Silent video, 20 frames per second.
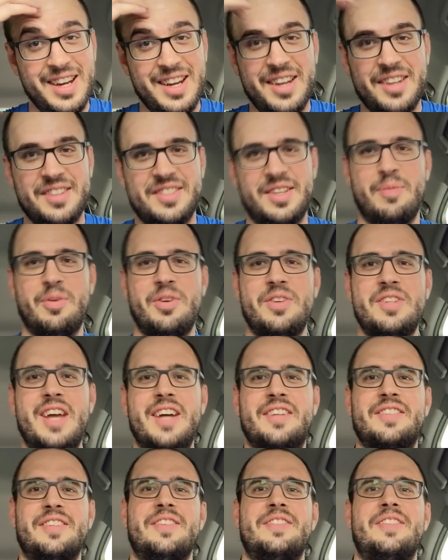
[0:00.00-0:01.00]
Summer in
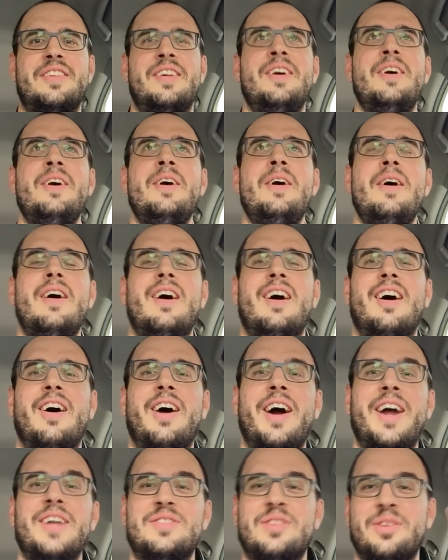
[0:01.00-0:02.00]
Texas. All
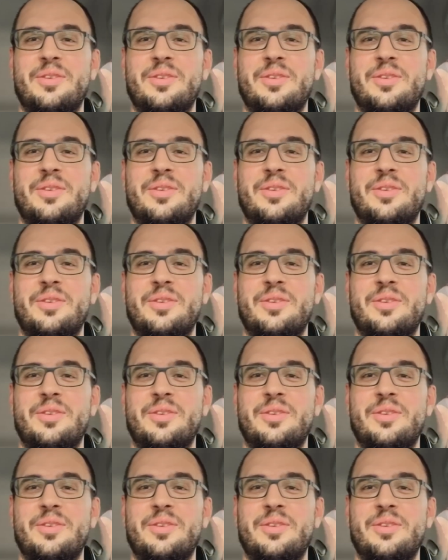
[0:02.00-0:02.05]
right,